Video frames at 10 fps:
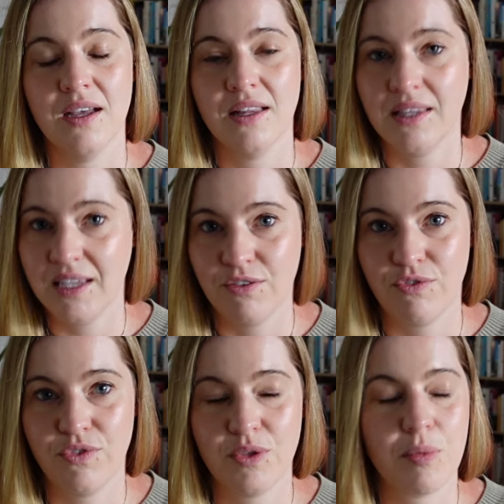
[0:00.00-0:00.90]

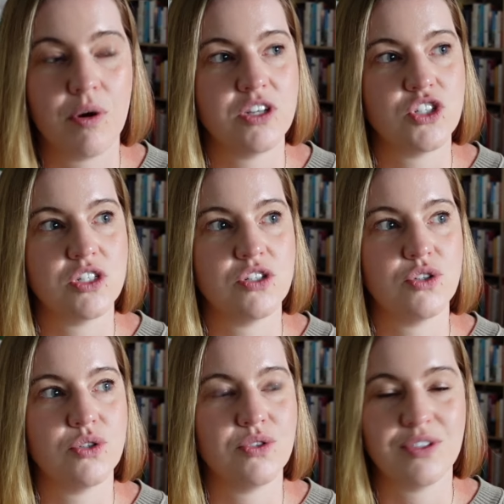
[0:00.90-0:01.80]
live, the pressure
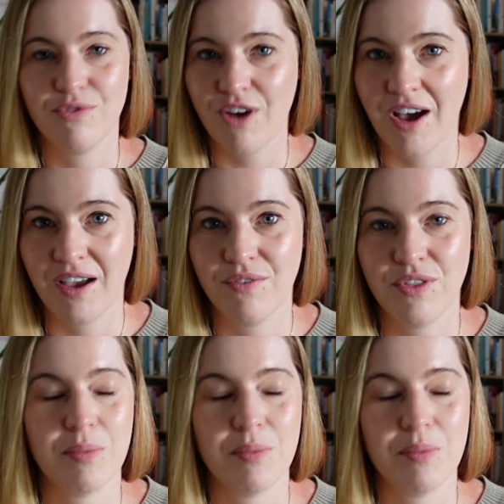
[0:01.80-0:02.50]
to survive,